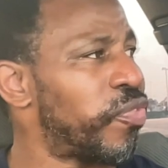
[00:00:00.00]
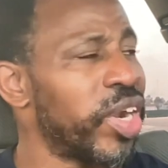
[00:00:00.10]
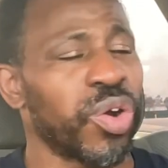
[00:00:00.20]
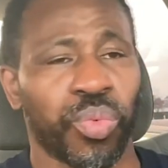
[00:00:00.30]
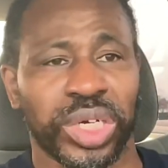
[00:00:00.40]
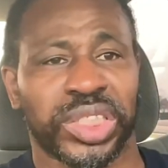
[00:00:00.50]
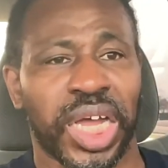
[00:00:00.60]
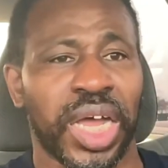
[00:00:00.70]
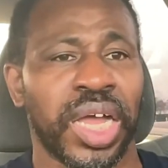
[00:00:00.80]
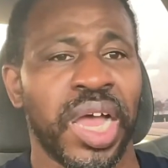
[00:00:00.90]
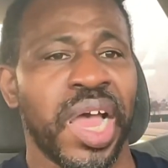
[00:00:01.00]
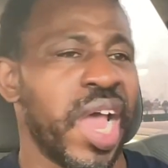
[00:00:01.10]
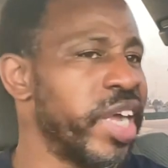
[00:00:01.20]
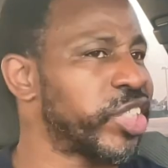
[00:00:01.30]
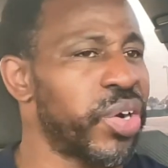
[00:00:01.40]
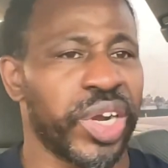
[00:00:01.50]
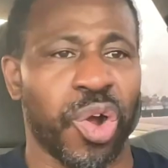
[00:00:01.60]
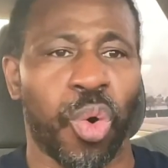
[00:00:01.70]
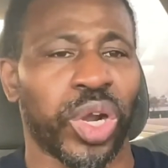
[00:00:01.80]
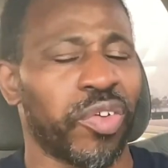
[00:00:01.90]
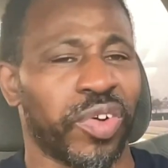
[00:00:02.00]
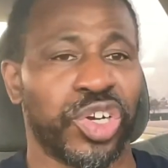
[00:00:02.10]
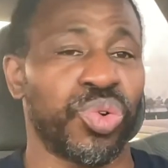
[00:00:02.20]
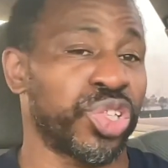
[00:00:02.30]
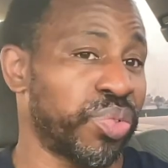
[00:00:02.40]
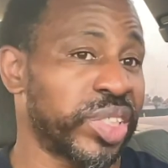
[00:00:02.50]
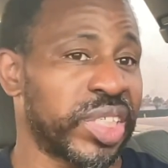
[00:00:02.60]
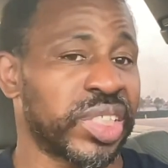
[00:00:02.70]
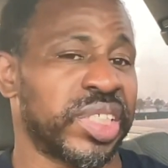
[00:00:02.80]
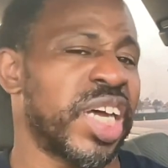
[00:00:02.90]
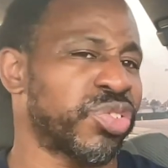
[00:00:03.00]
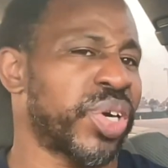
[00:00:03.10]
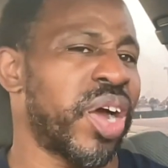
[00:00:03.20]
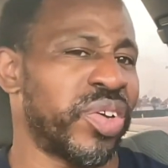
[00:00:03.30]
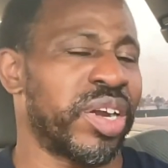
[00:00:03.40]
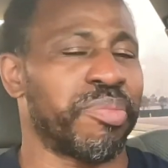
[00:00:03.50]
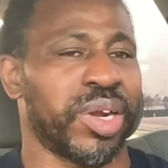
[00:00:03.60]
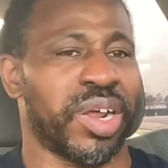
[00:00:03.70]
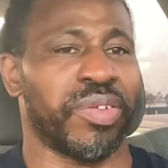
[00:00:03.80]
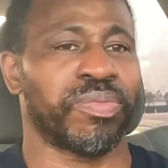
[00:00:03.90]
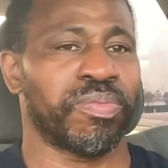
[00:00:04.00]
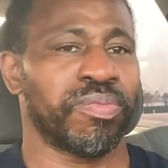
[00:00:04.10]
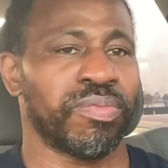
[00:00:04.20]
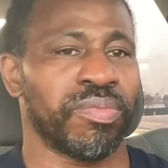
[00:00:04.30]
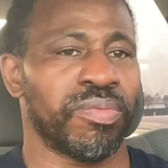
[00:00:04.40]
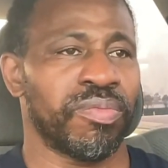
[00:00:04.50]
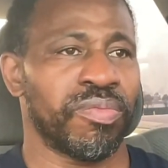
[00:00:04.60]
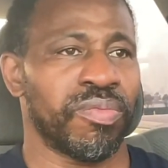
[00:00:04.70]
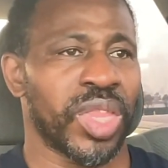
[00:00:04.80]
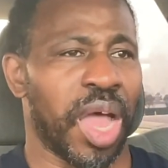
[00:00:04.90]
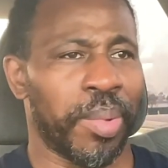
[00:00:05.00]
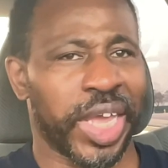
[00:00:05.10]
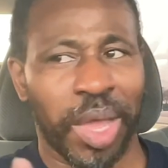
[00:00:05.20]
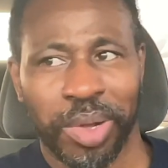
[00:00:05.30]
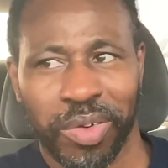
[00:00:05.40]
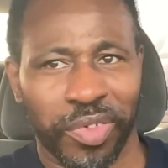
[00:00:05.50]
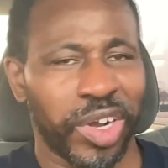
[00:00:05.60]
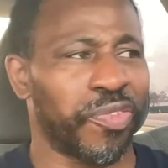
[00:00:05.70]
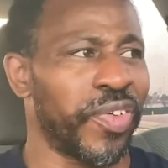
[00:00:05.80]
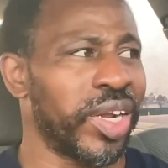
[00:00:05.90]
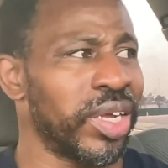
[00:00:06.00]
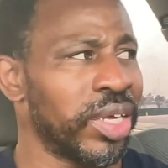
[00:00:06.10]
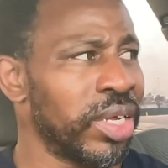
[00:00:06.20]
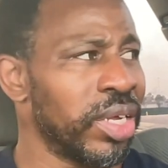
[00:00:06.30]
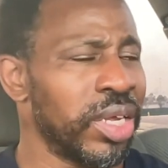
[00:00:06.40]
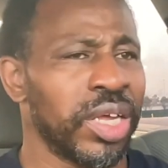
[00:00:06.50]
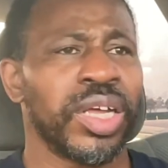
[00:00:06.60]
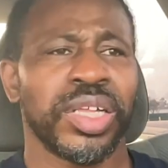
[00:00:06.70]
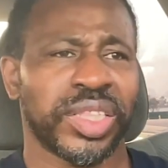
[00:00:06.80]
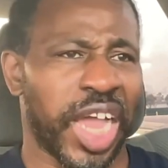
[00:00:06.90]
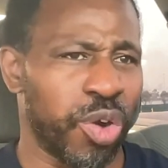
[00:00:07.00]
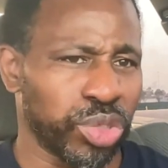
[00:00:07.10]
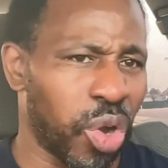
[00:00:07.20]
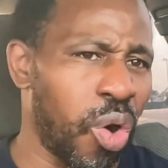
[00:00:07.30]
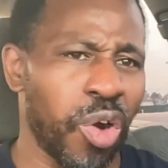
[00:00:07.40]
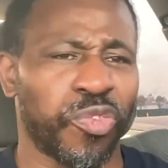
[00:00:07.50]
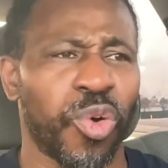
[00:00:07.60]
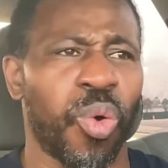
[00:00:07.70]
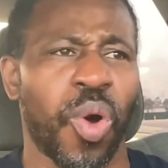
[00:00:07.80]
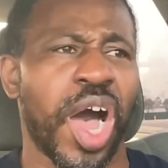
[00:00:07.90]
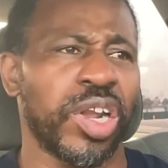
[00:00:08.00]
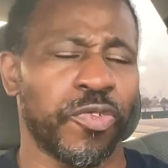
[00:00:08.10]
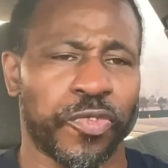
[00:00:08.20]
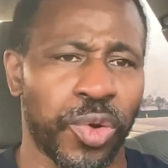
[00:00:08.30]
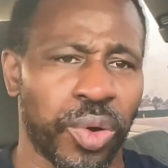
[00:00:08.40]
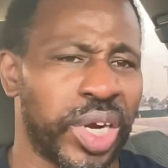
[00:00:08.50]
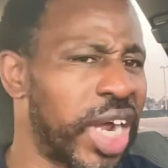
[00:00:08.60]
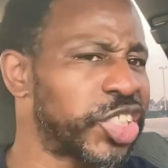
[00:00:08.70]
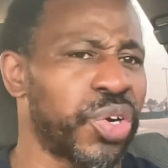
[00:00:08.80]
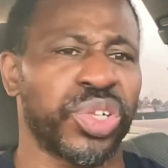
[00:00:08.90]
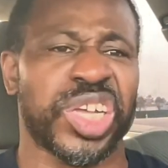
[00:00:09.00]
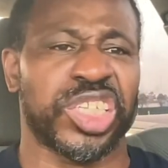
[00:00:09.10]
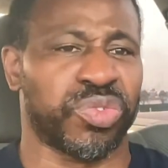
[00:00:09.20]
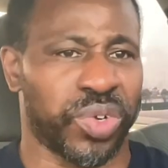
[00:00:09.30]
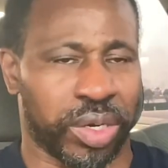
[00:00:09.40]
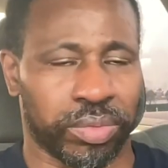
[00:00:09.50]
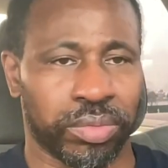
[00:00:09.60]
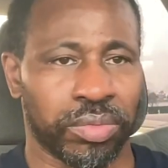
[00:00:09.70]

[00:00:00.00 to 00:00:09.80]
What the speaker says: felon one time and turn their whole life around, do a 360. That's what I've done in my life. I became a convicted felon. Things was hard for a while in Florida, and I turned things around.